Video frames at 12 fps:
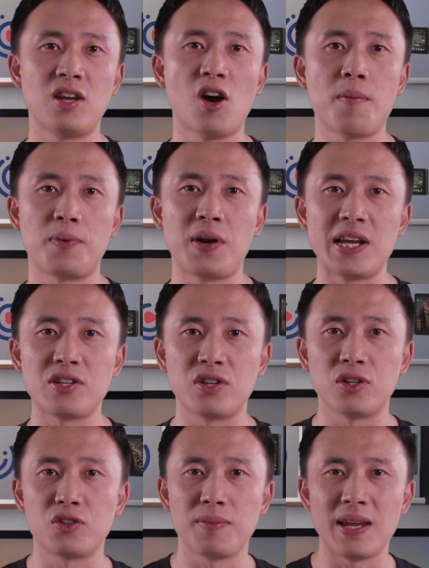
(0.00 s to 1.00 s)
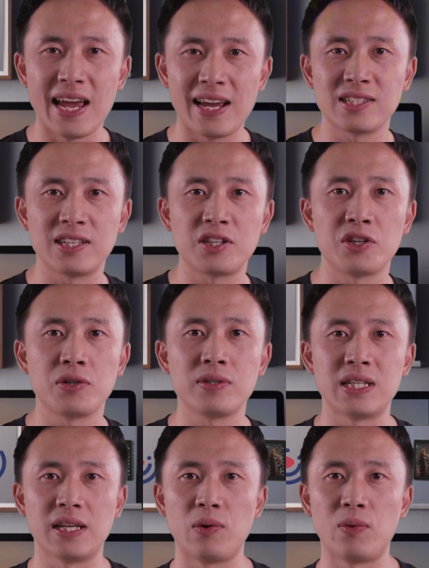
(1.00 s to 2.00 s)
the operation to be
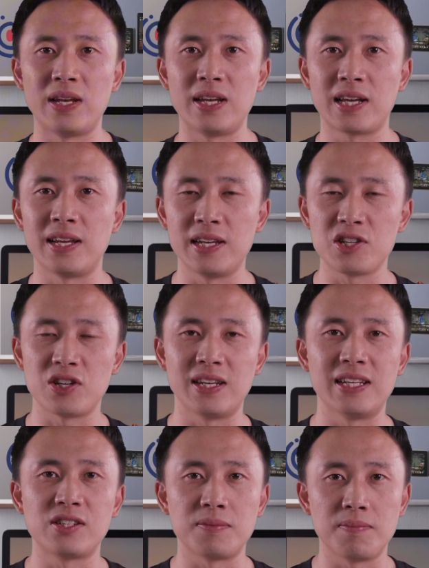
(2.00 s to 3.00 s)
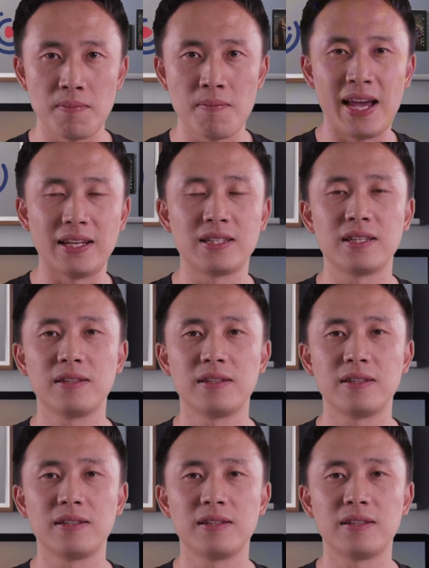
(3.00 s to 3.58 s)
executed when the condition is met.